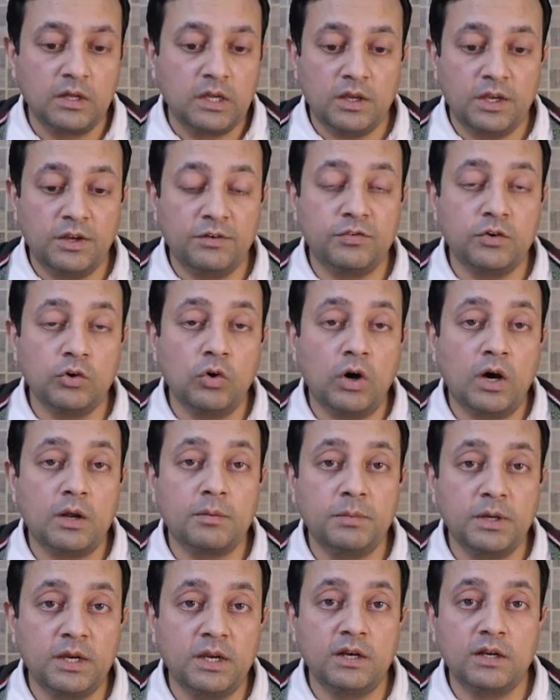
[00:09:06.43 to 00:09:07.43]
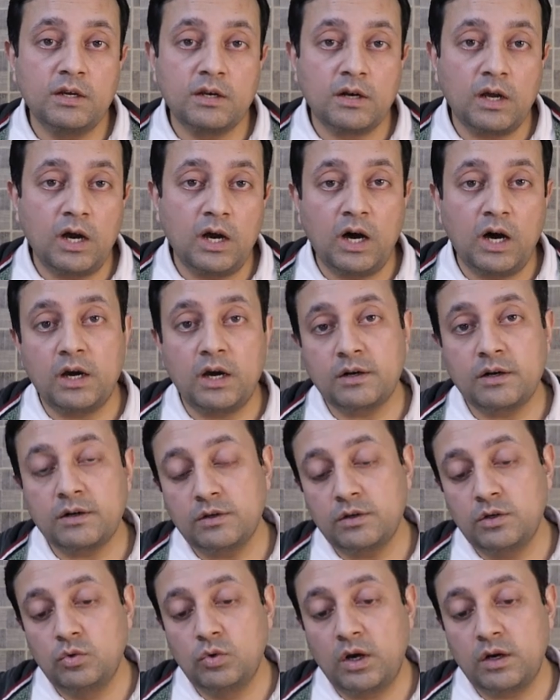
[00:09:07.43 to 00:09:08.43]
if you are beginner or
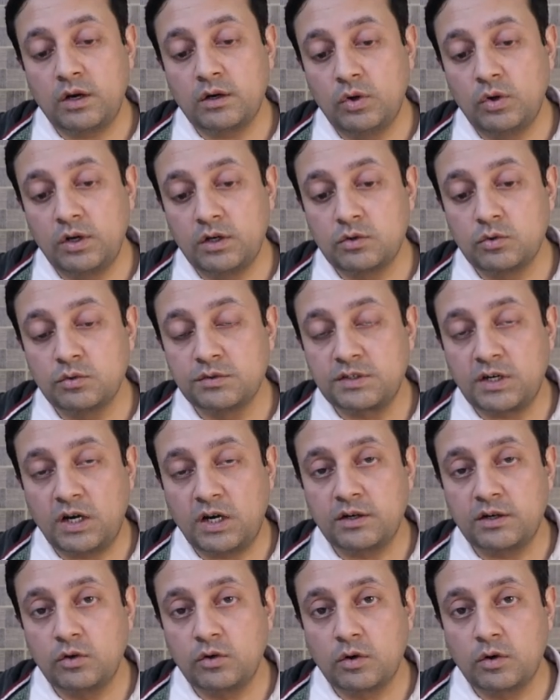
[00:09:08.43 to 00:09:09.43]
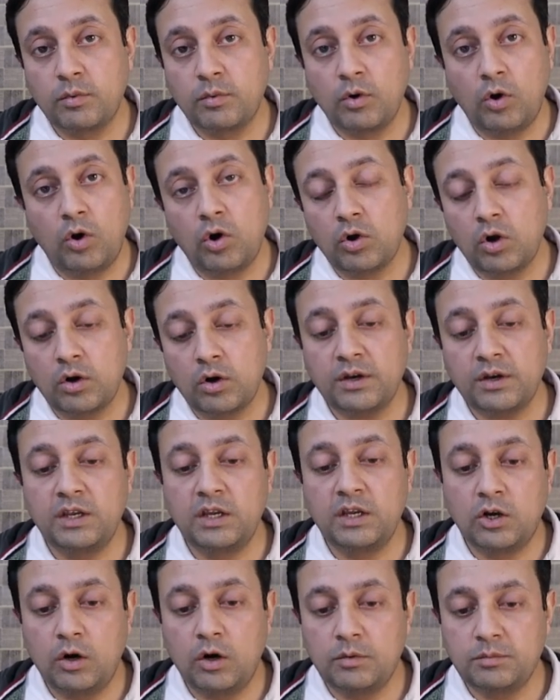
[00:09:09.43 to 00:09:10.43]
you are going to start your blog or
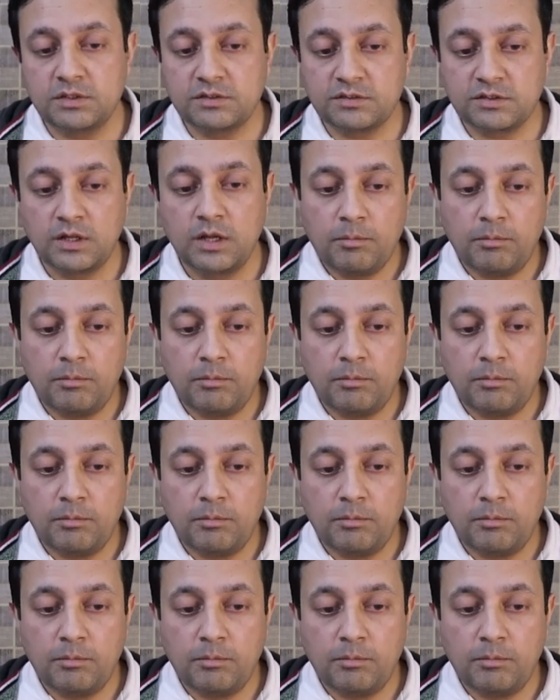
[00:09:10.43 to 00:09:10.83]
e-commerce.